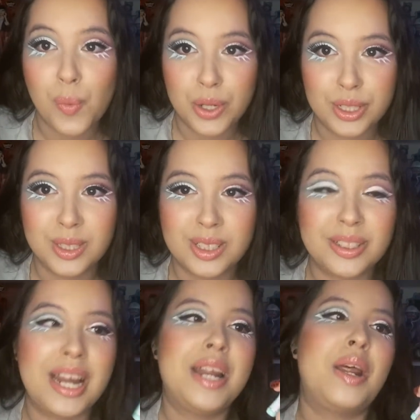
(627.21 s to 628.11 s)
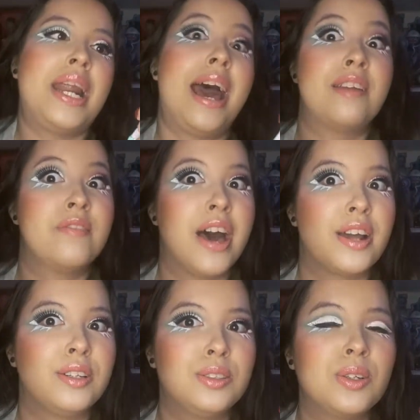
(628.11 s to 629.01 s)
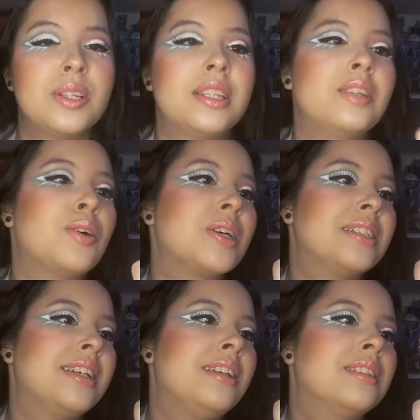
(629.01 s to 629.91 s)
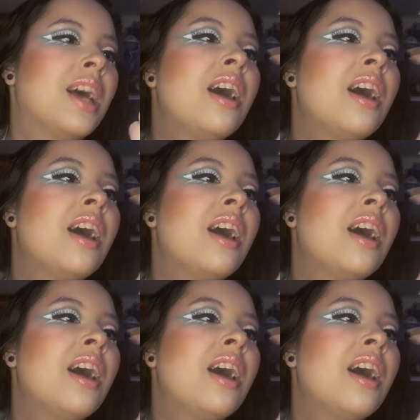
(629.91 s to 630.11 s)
which is great and add value towards these